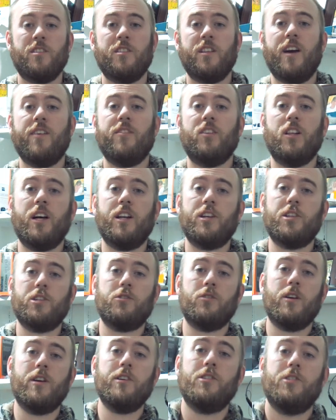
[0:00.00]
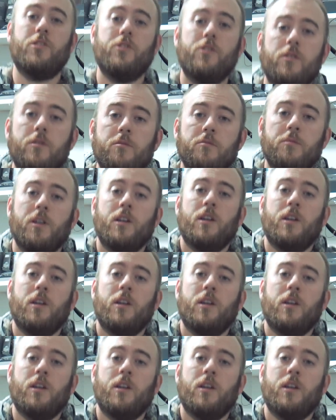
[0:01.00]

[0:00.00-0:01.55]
They have a lot of stretch to them.